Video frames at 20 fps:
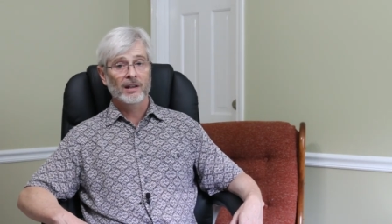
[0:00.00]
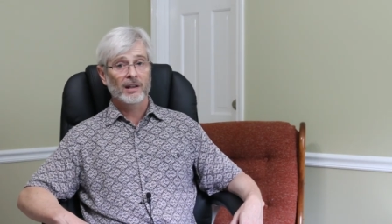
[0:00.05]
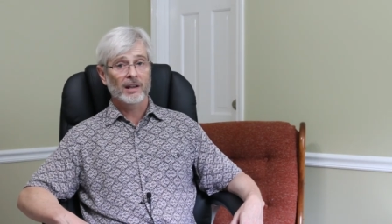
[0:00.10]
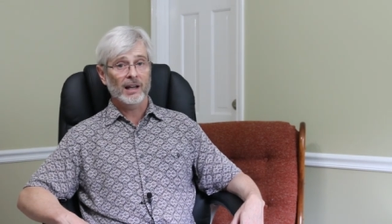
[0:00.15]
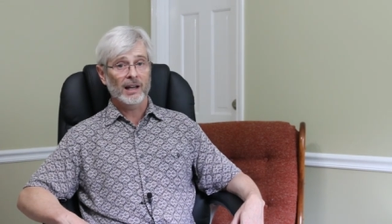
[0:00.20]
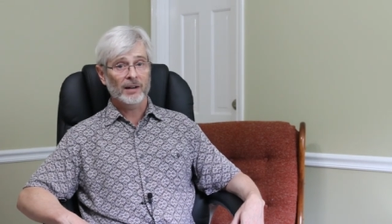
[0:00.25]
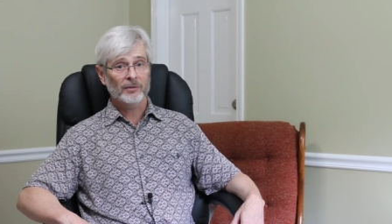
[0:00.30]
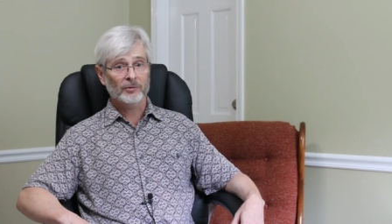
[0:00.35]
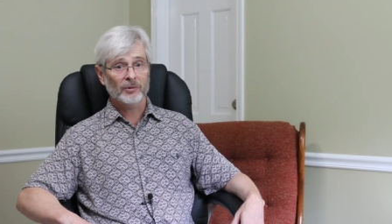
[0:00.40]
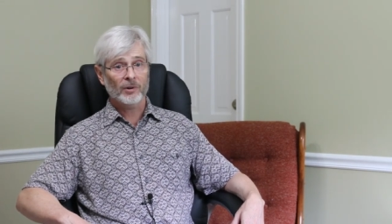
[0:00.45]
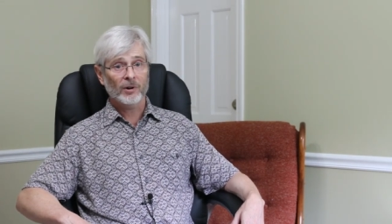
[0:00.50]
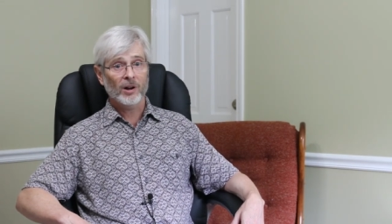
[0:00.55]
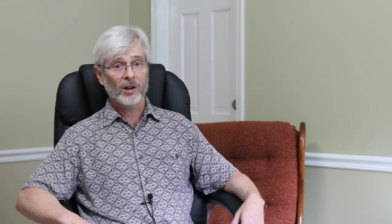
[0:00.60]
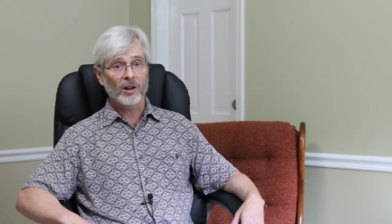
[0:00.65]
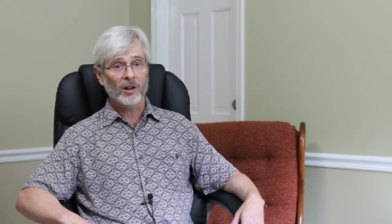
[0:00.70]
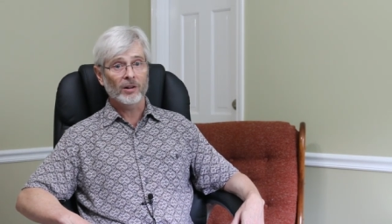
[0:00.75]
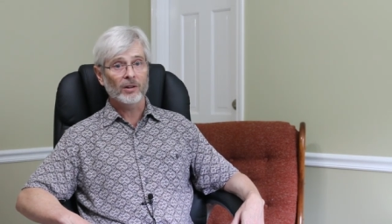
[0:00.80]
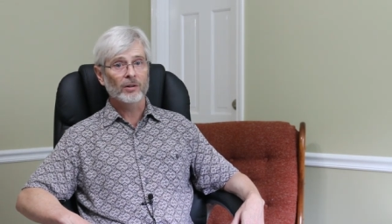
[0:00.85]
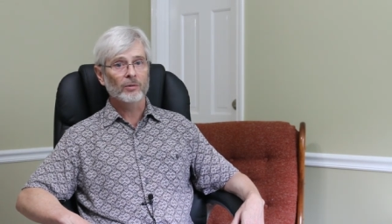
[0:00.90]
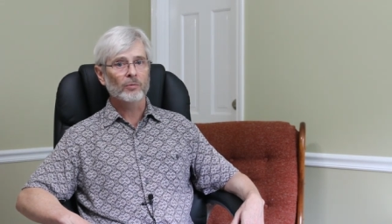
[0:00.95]
After
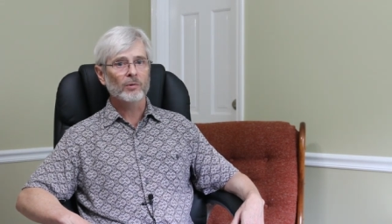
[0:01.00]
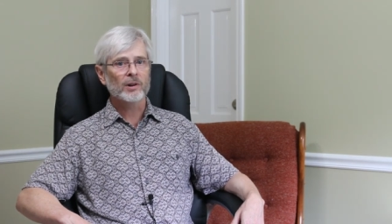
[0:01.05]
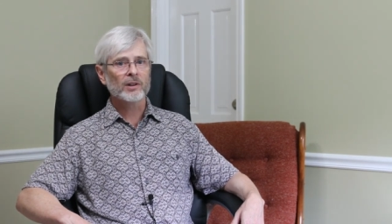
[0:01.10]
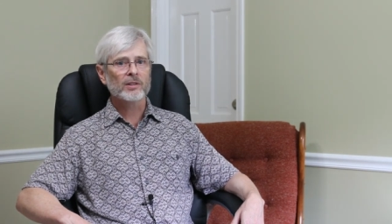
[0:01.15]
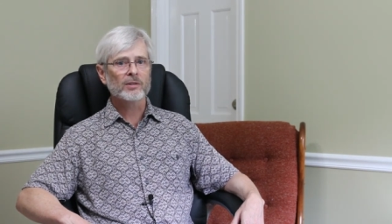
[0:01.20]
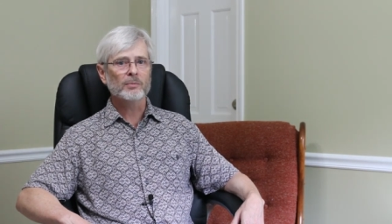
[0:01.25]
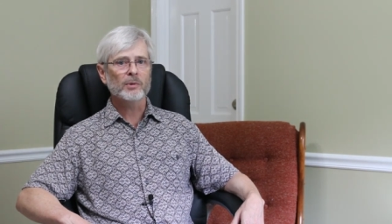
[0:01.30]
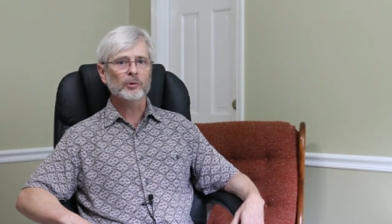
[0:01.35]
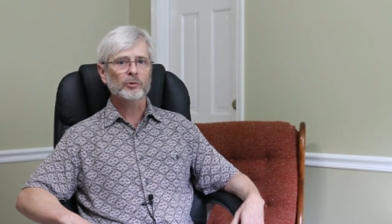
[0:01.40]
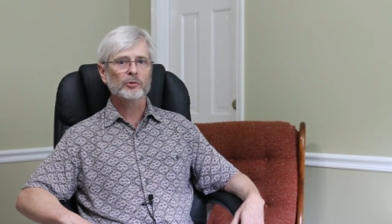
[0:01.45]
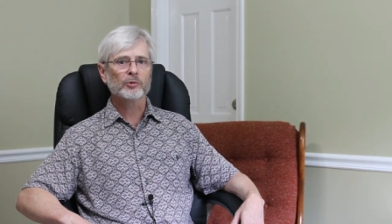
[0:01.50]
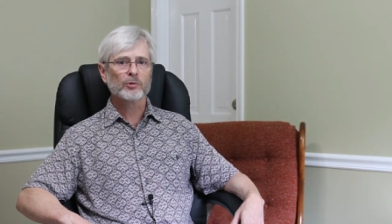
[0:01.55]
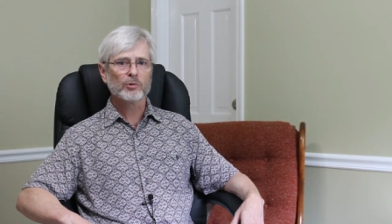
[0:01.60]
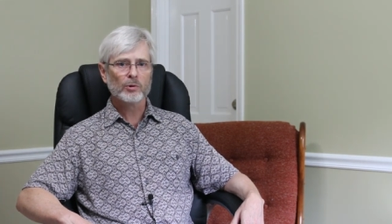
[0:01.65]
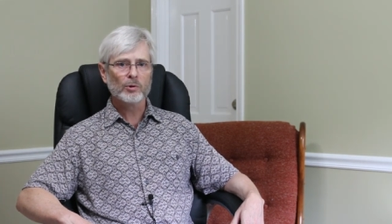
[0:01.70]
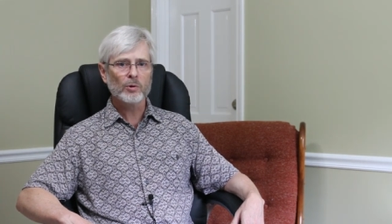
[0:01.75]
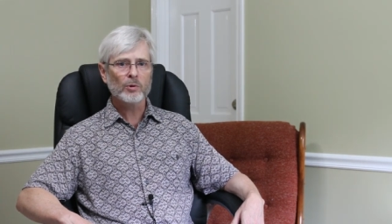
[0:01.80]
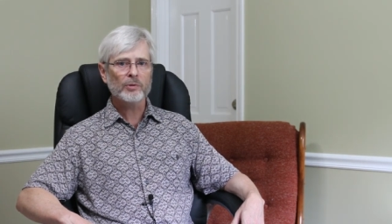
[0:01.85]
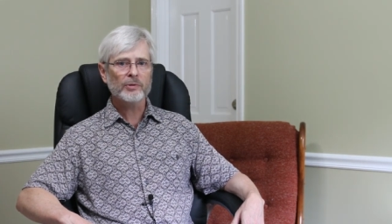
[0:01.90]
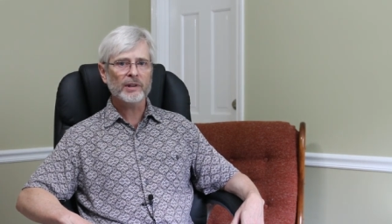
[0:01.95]
all, one of the most
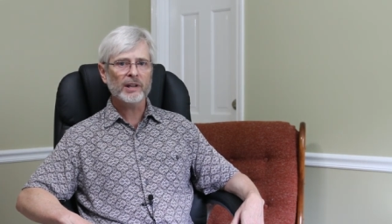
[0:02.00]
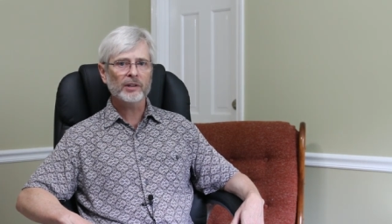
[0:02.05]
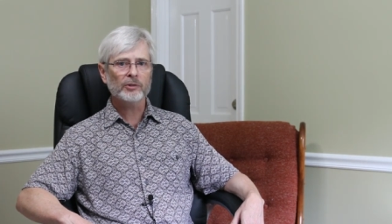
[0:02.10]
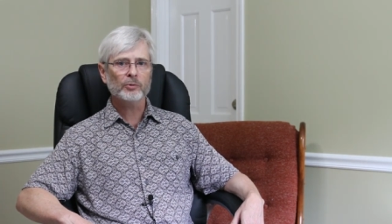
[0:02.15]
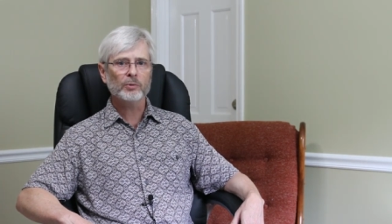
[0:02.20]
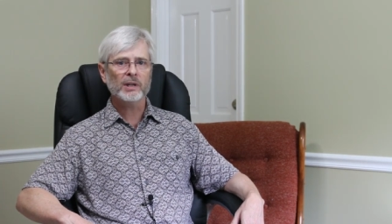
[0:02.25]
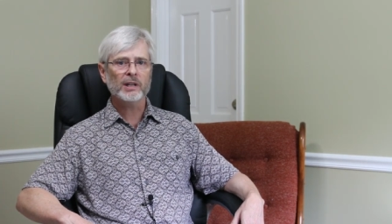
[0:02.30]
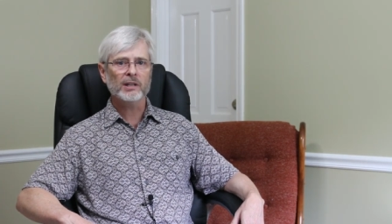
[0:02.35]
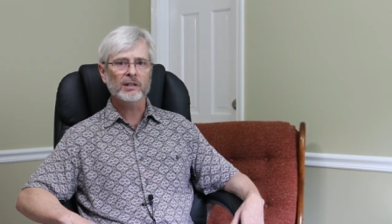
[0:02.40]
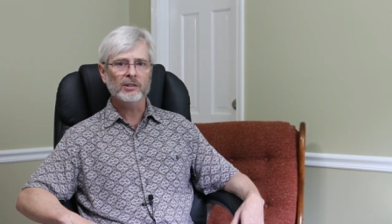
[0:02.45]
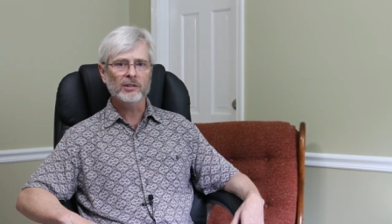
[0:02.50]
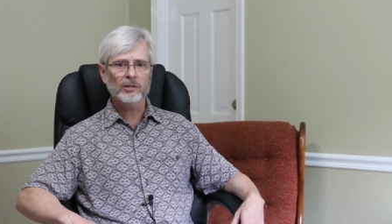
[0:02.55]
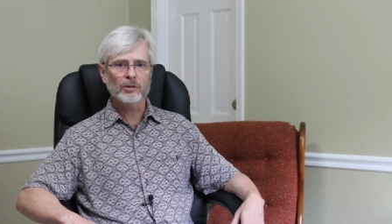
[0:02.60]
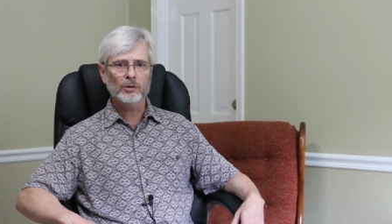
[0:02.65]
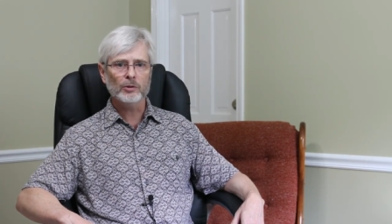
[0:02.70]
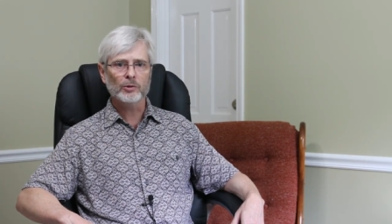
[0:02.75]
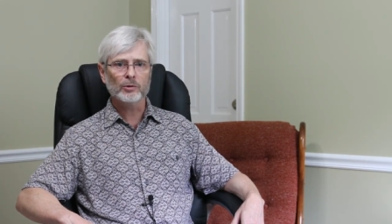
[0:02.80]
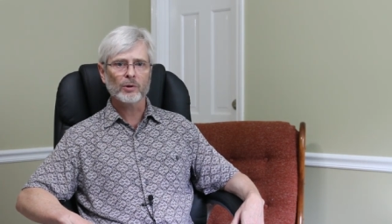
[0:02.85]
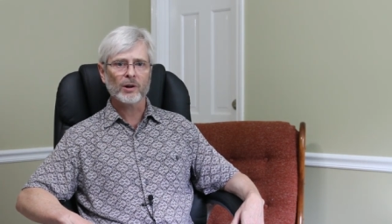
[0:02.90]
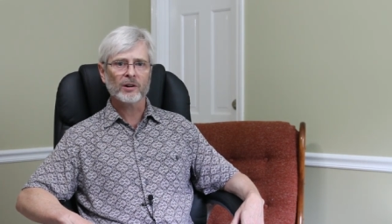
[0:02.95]
cruel things we can
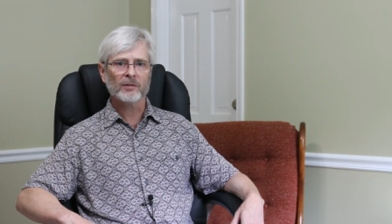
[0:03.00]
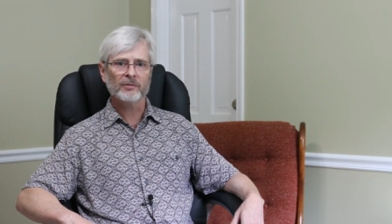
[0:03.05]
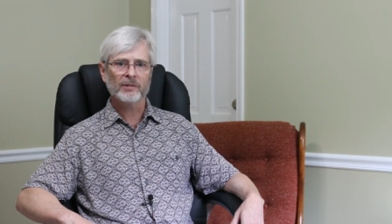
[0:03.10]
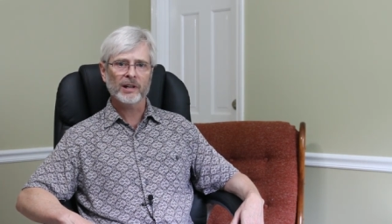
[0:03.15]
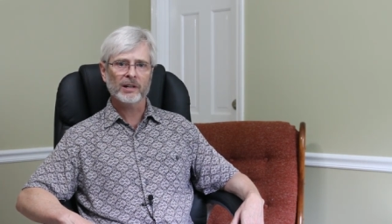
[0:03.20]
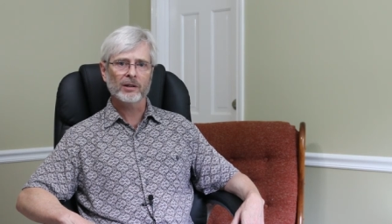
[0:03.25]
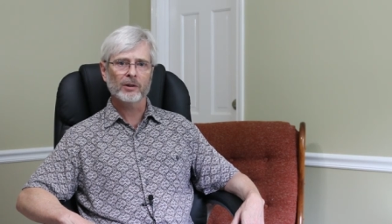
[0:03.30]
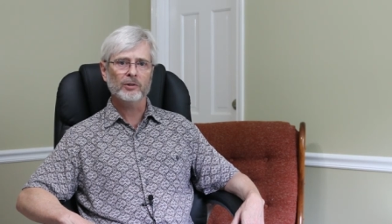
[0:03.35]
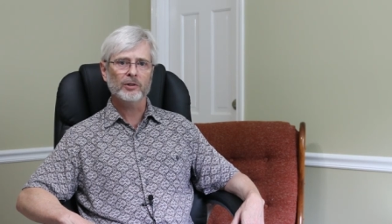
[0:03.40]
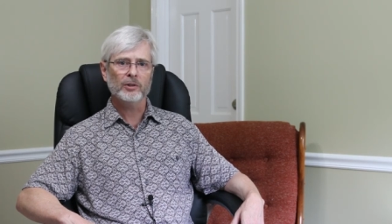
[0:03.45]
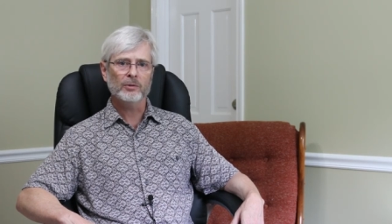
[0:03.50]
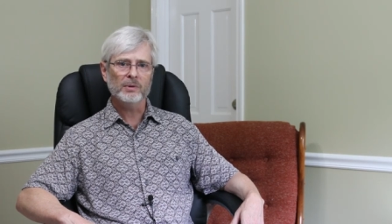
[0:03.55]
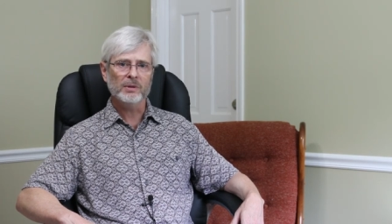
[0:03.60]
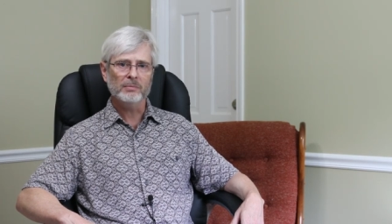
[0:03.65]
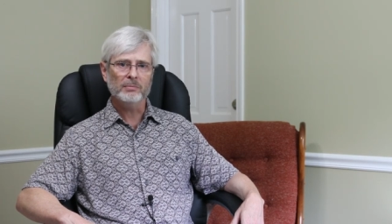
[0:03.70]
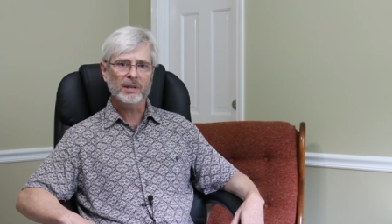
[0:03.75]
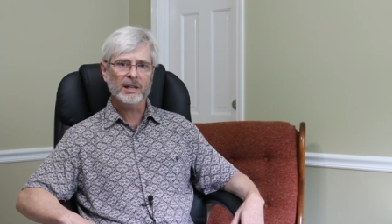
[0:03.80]
do to our fellow human